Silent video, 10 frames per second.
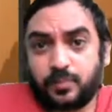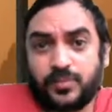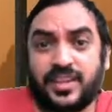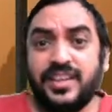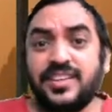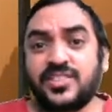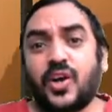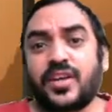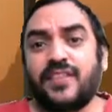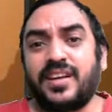He is
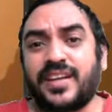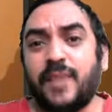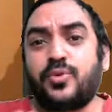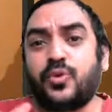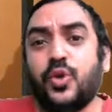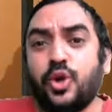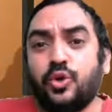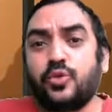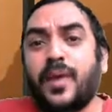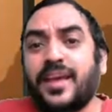not having time to
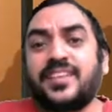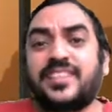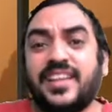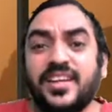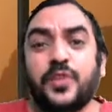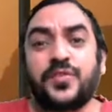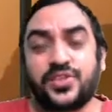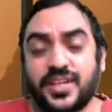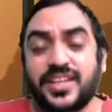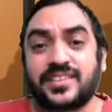do buying selling of his
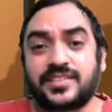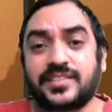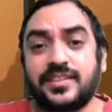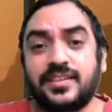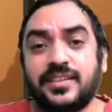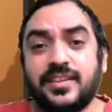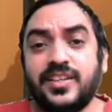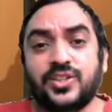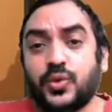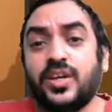shares.
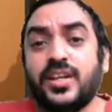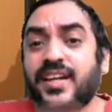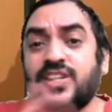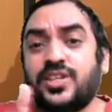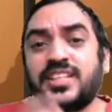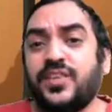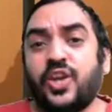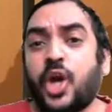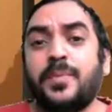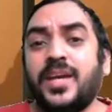So his shares will
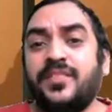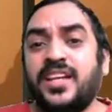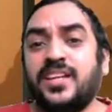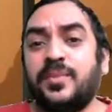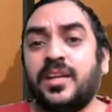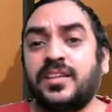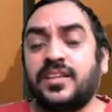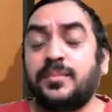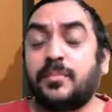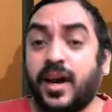not be available in
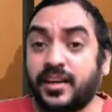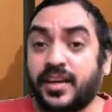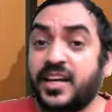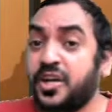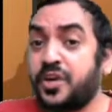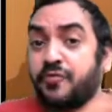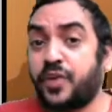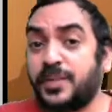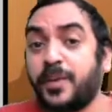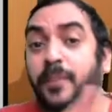the market for
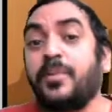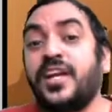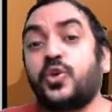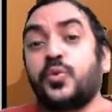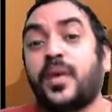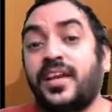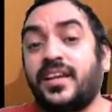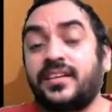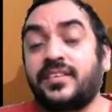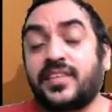the public to buy
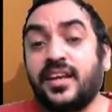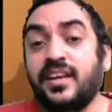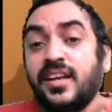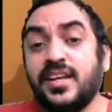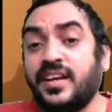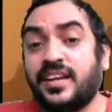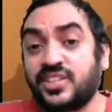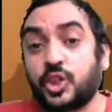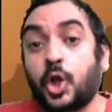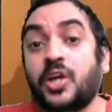and sell. It
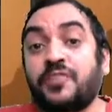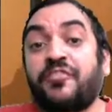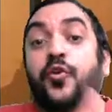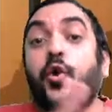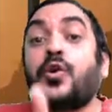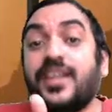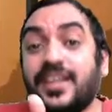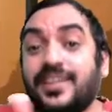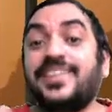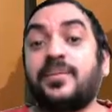is not
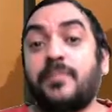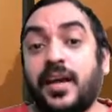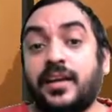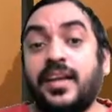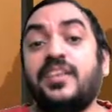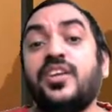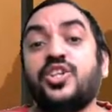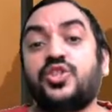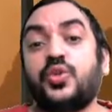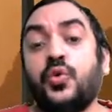floating in the market.
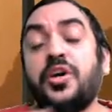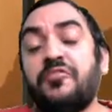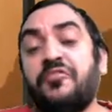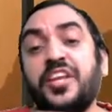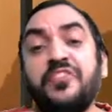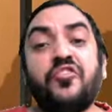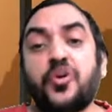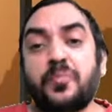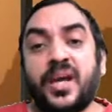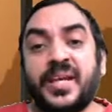So free
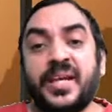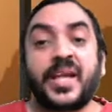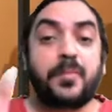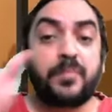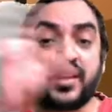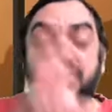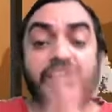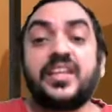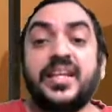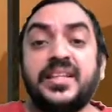float market cap
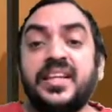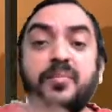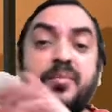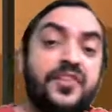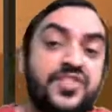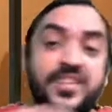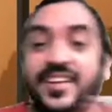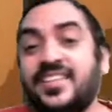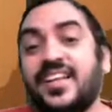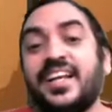means in the number of
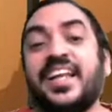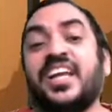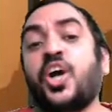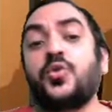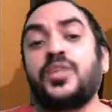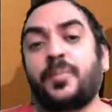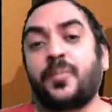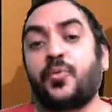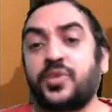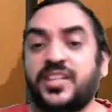shares, take out the
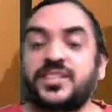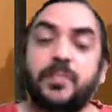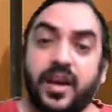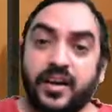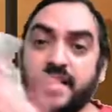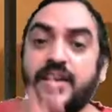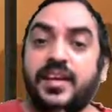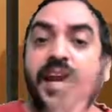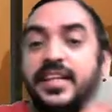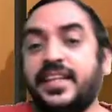promoter's part,
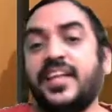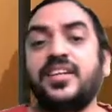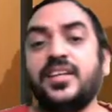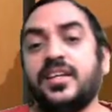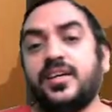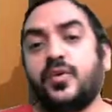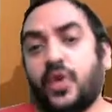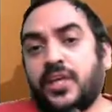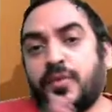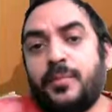and then
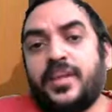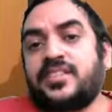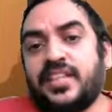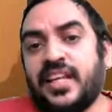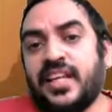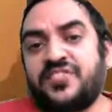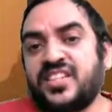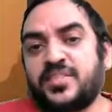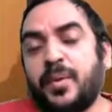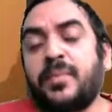whatever basically left
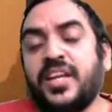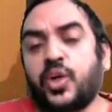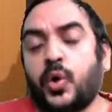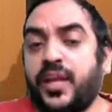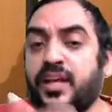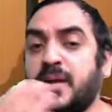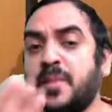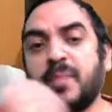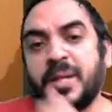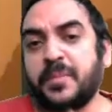is public holding
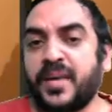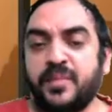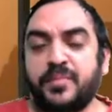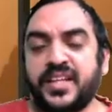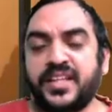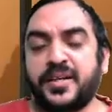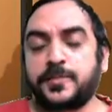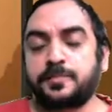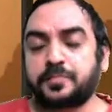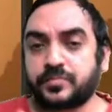multiplied by
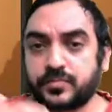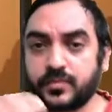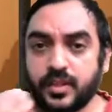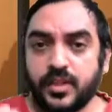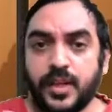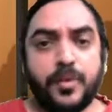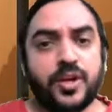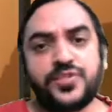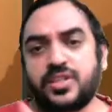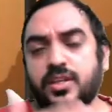the number
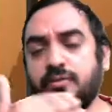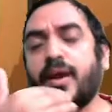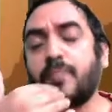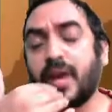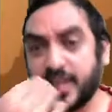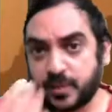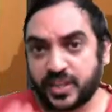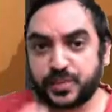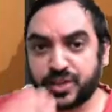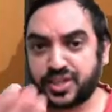of market
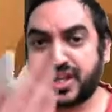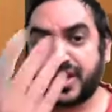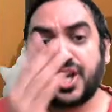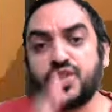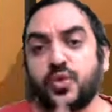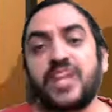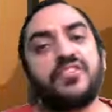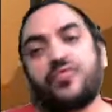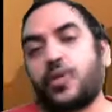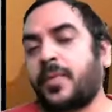price per share, you get
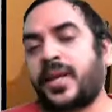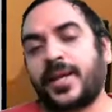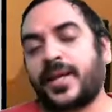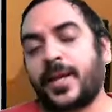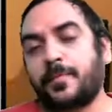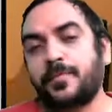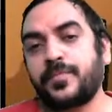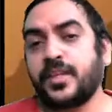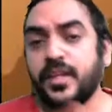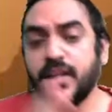free float market cap.
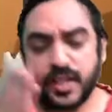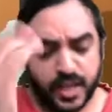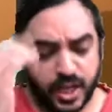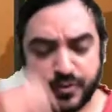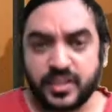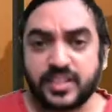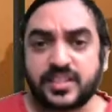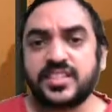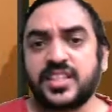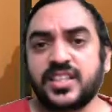We were
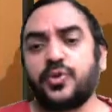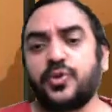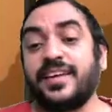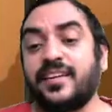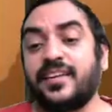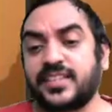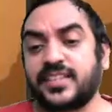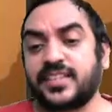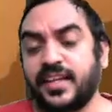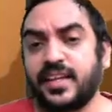discussing about the index
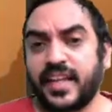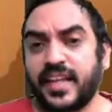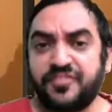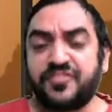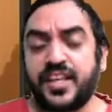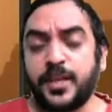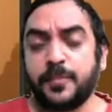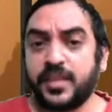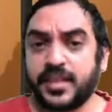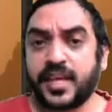yesterday, like Nifty.
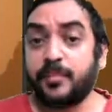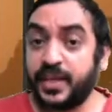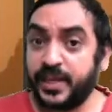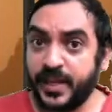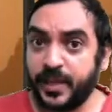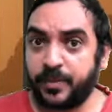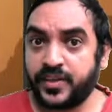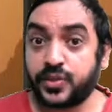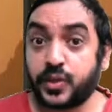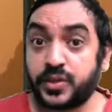They are mainly
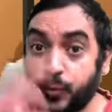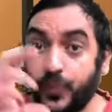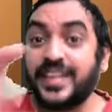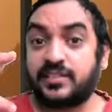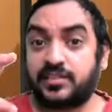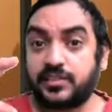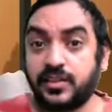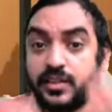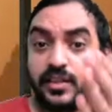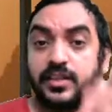depends on the
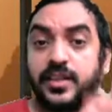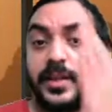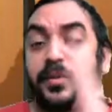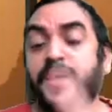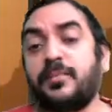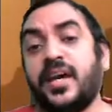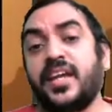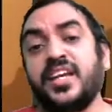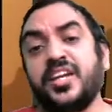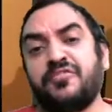weights determined
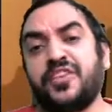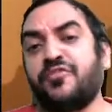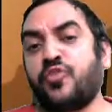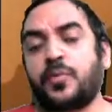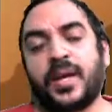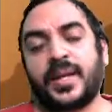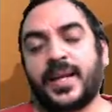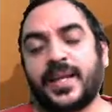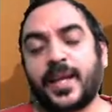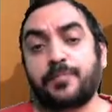by free float
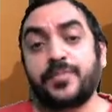market cap.